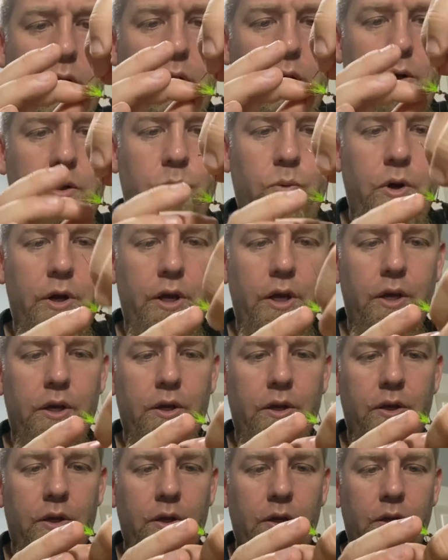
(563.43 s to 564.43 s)
where
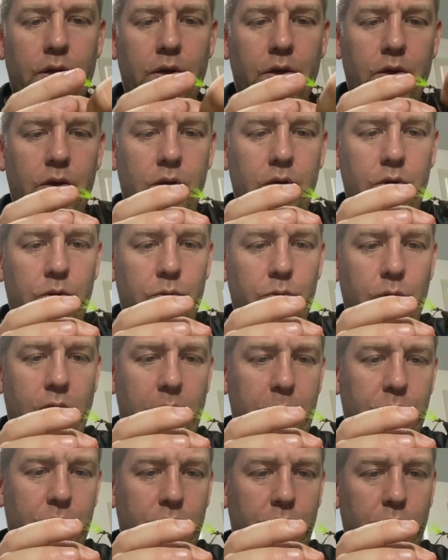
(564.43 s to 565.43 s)
you
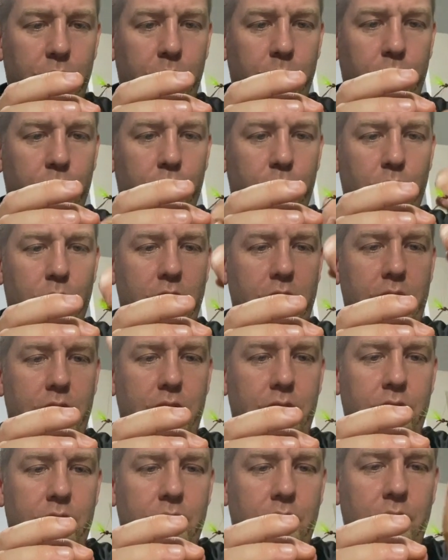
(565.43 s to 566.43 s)
wrapped it with
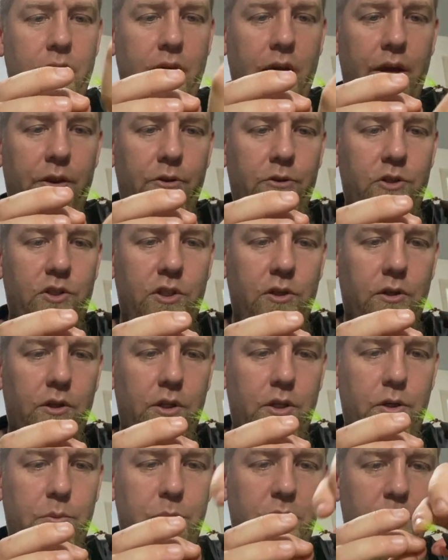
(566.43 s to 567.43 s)
thread, and there's still a
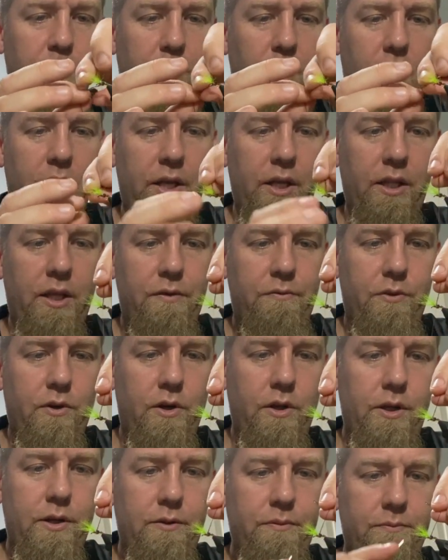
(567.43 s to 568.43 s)
little bit of body left
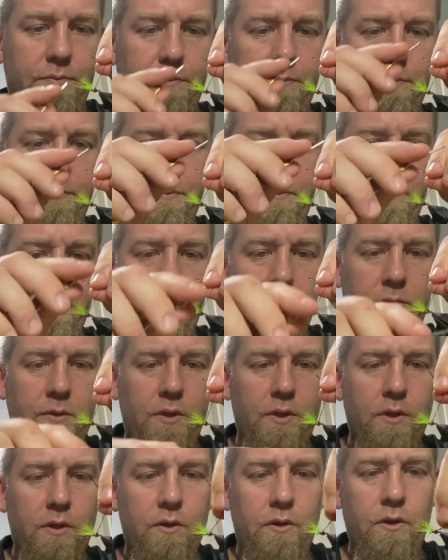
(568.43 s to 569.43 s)
on it.
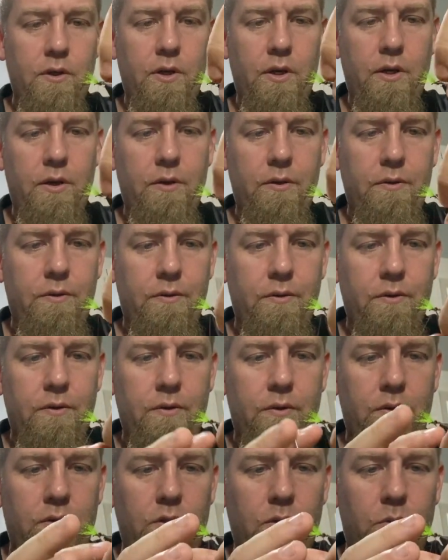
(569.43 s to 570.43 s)
Okay,
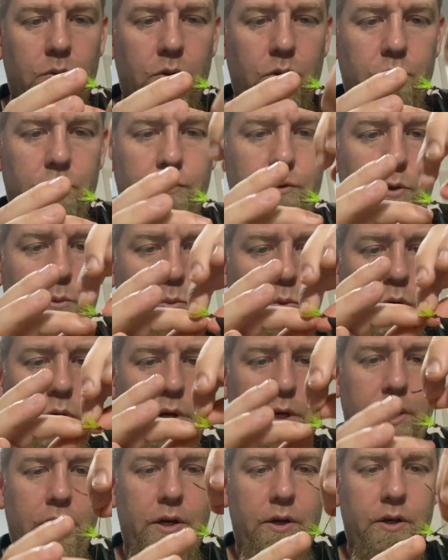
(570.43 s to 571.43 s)
so we'll do a few
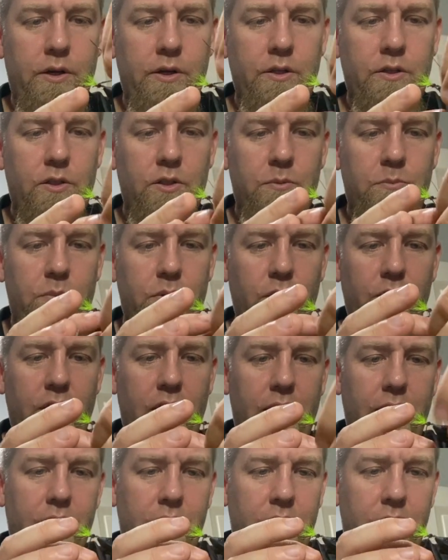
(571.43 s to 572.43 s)
more here. Just build
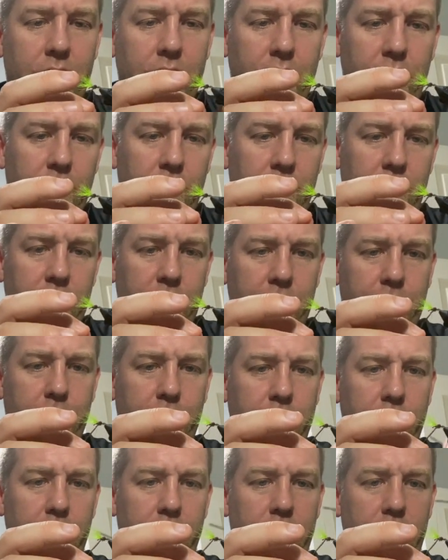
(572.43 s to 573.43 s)
that
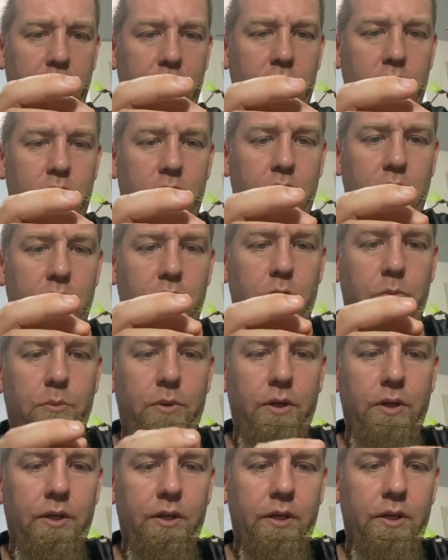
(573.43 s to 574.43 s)
front end just a little
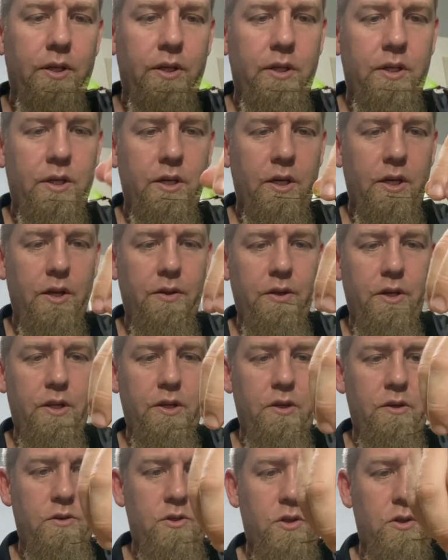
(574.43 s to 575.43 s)
bit, and
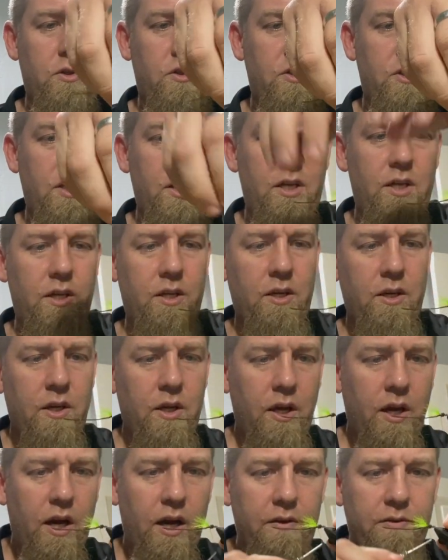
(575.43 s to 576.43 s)
then as you can see,
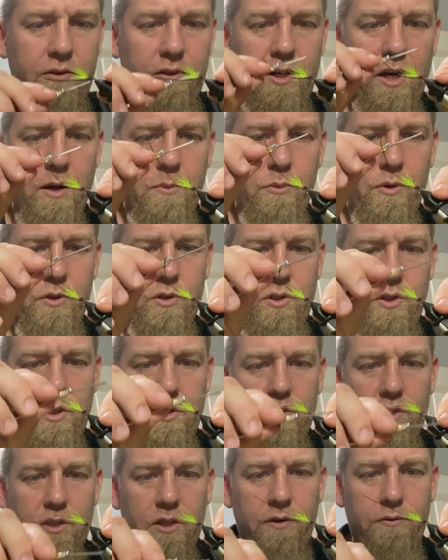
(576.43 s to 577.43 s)
I've stopped with
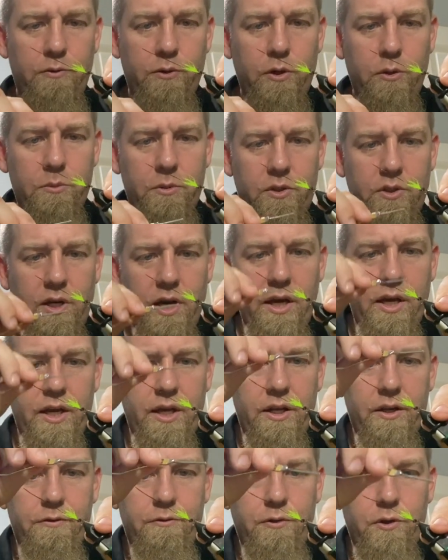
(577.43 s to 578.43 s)
just enough room to tie
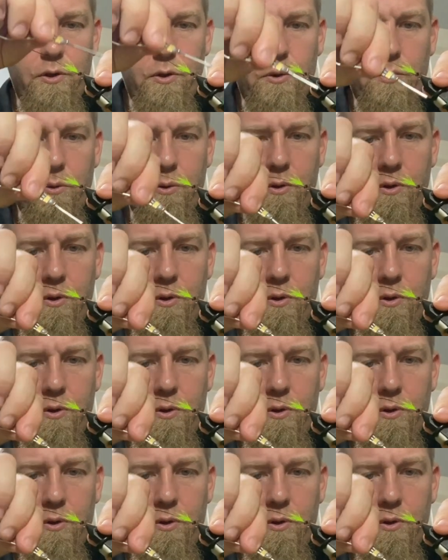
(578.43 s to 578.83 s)
in a few